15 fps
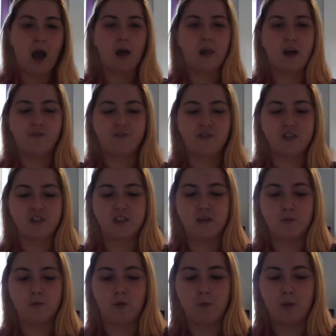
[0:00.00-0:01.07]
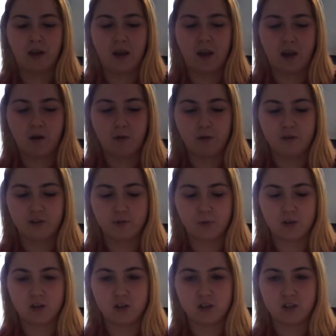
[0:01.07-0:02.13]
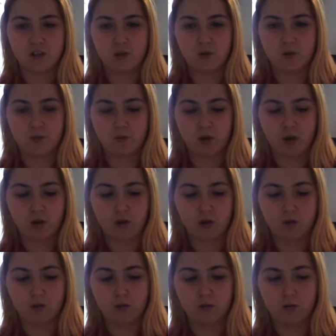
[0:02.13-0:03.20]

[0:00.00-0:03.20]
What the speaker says: I'll have to see what my cat wants because she was meowing.